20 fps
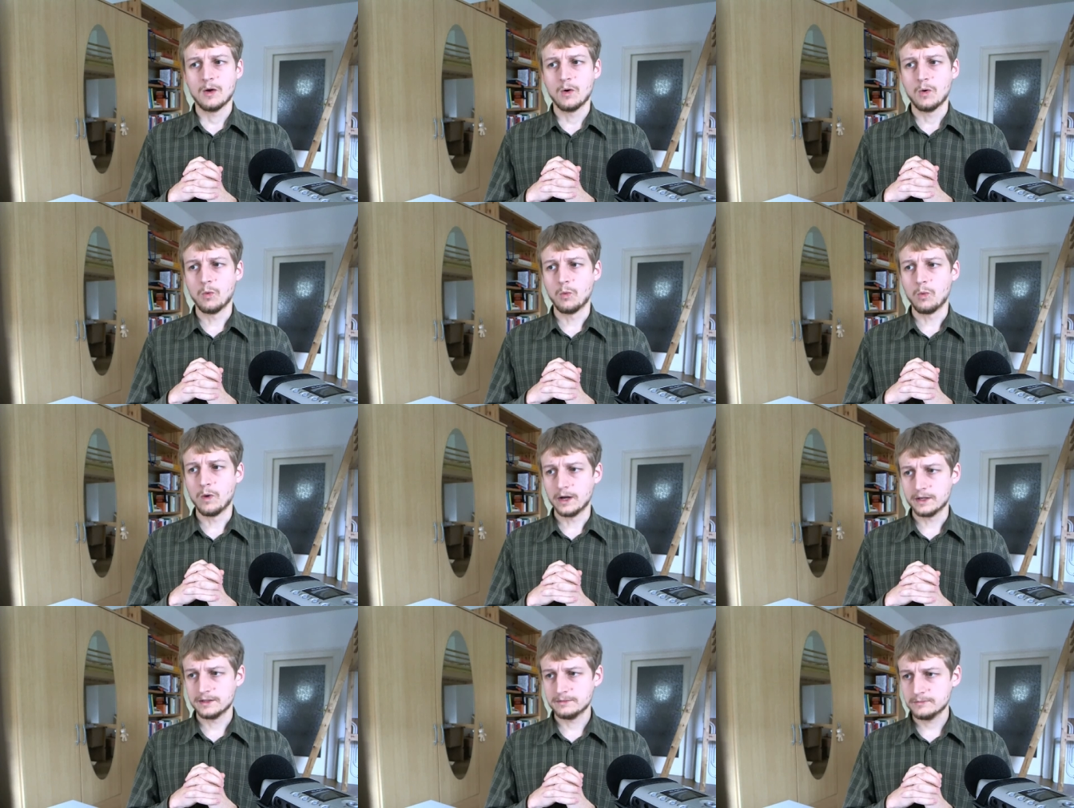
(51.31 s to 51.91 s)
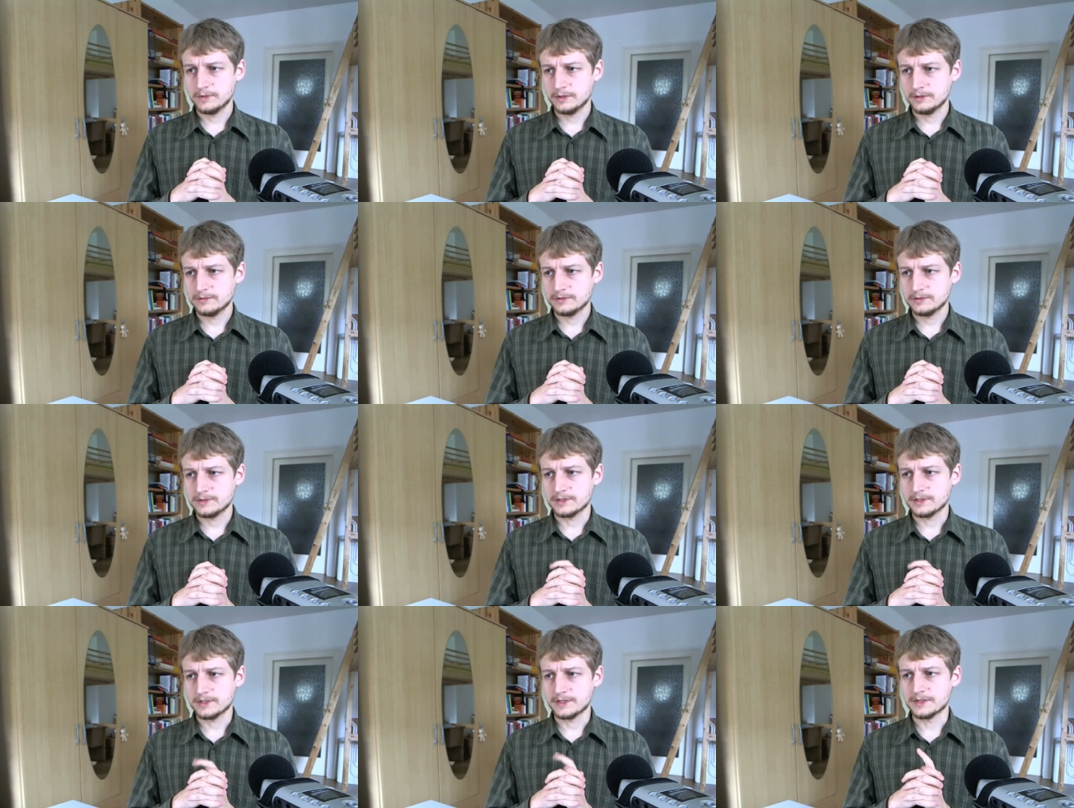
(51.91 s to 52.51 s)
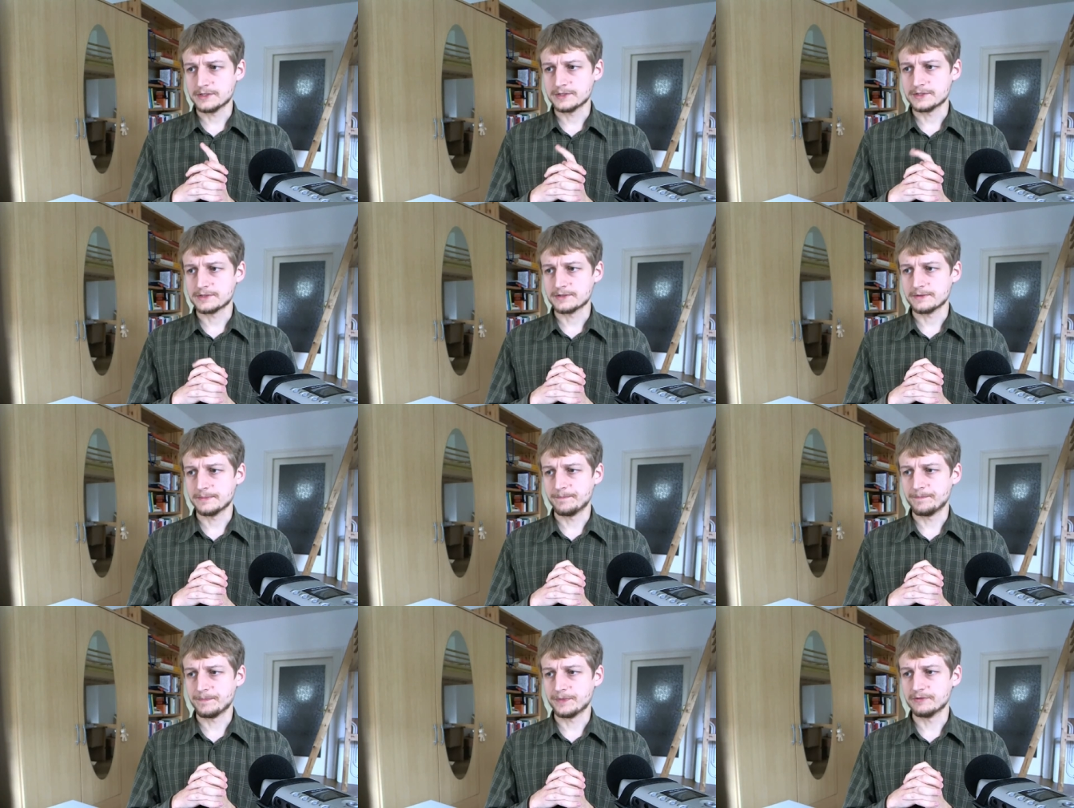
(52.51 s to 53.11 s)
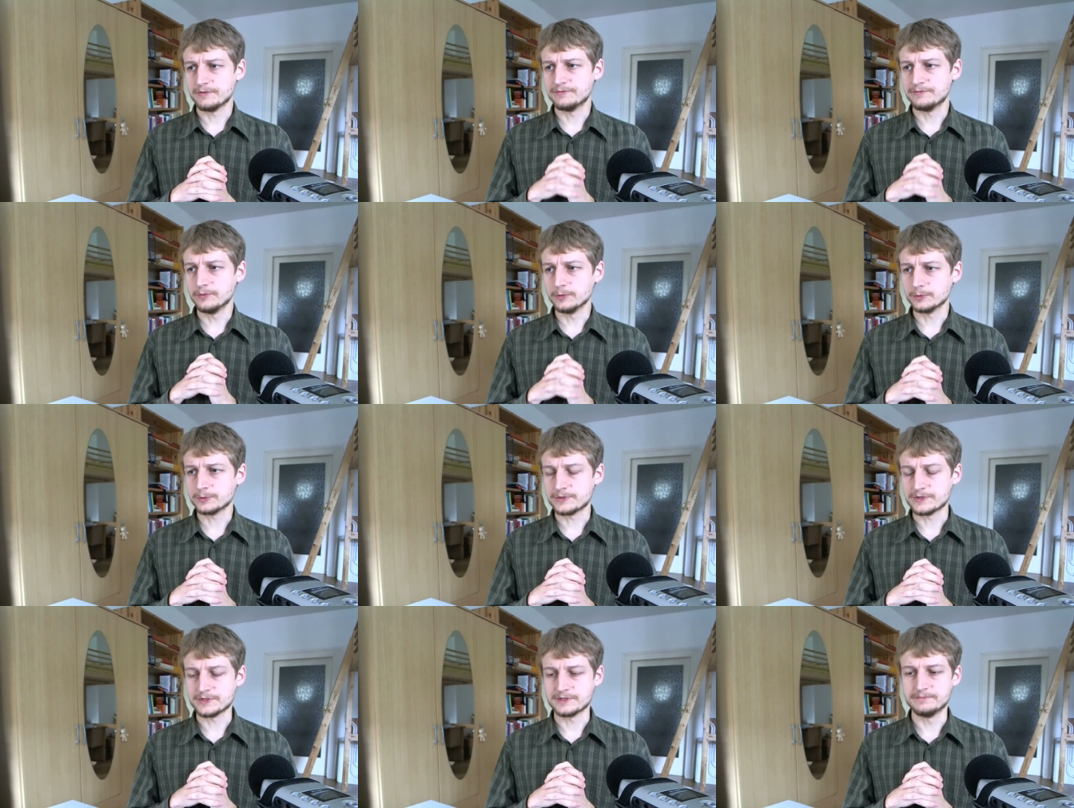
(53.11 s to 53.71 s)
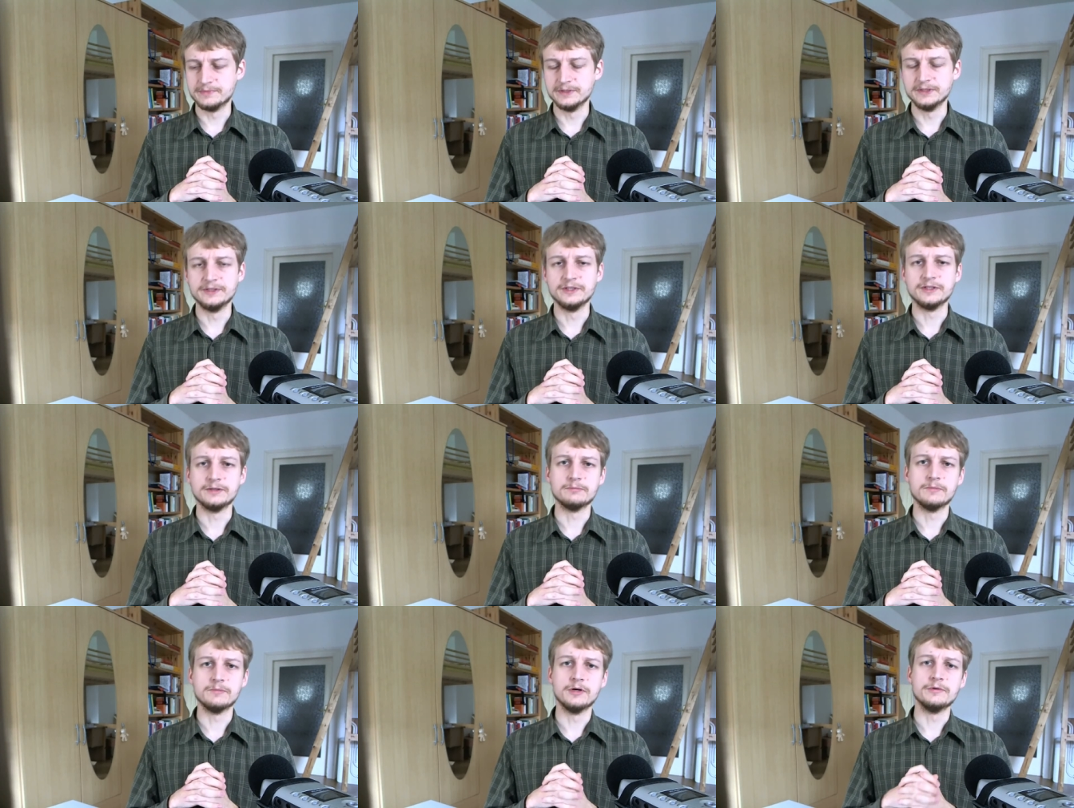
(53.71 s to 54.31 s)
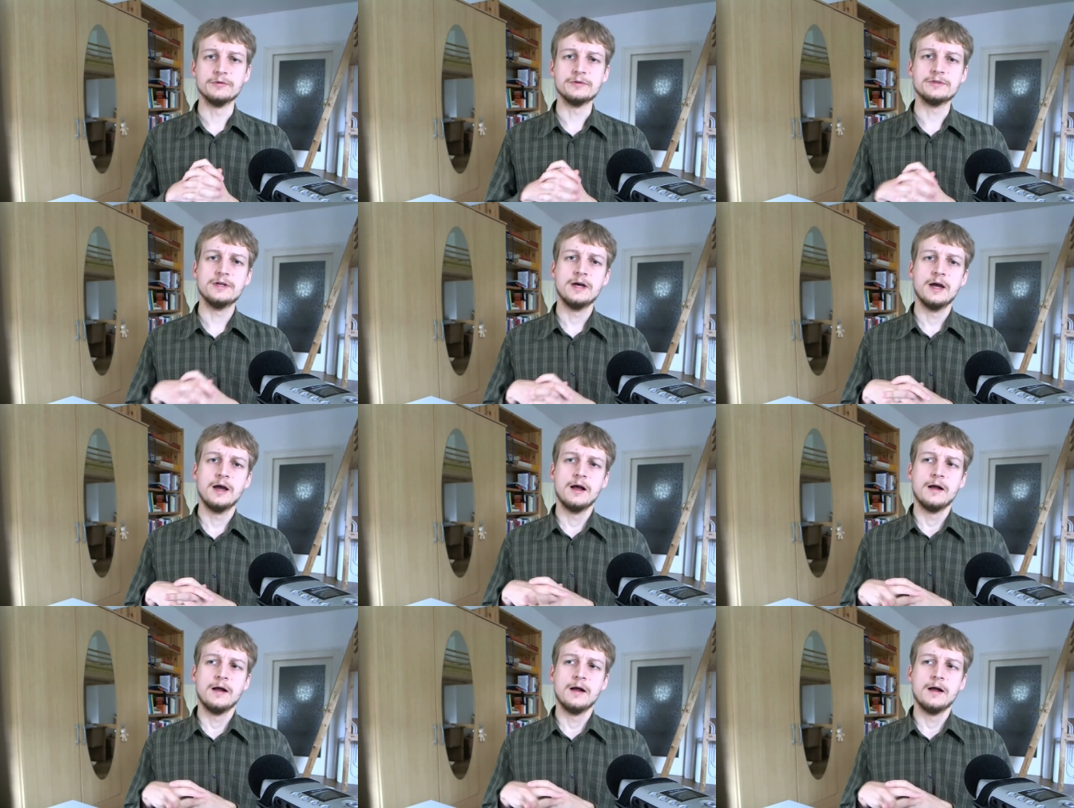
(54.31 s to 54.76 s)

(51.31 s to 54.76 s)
One mode is the fortress building mode,